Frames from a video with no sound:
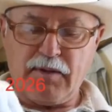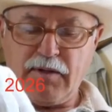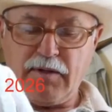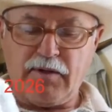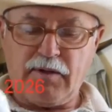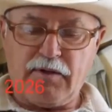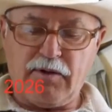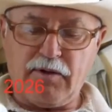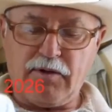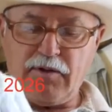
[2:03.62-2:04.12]

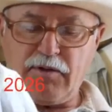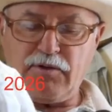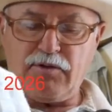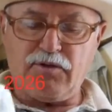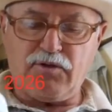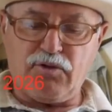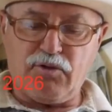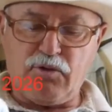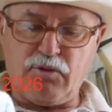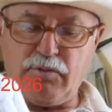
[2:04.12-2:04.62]
You can
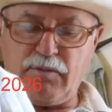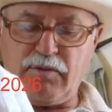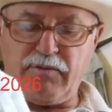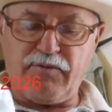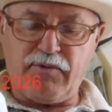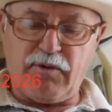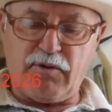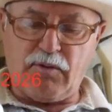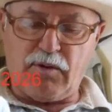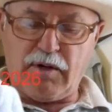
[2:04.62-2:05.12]
zoom if
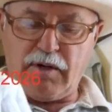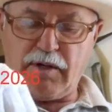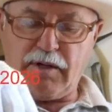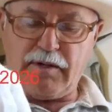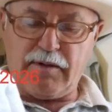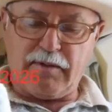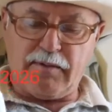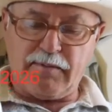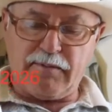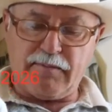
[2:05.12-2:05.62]
you want.
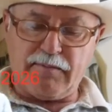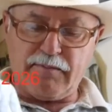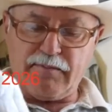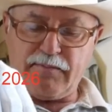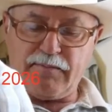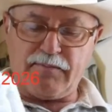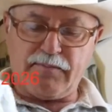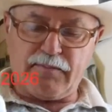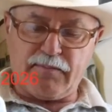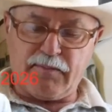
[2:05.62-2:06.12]

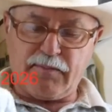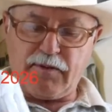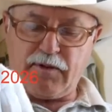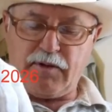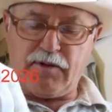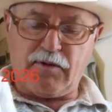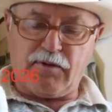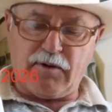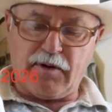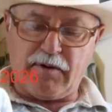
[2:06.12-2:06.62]

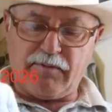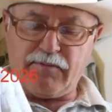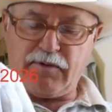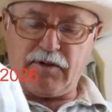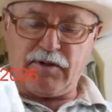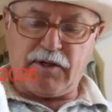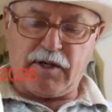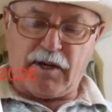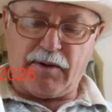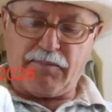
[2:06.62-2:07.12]
You don't have to
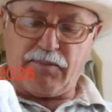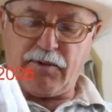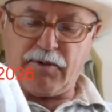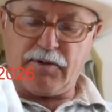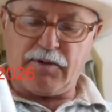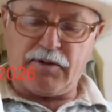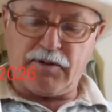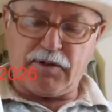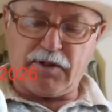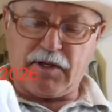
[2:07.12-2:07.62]
taper it,
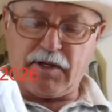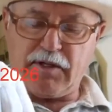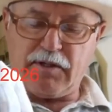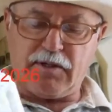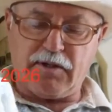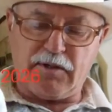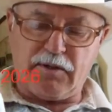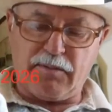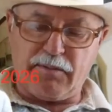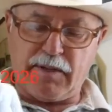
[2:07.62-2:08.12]
just get
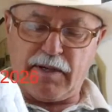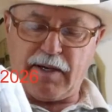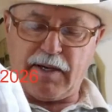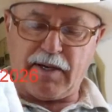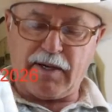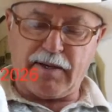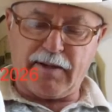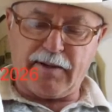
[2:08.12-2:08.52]
to the back.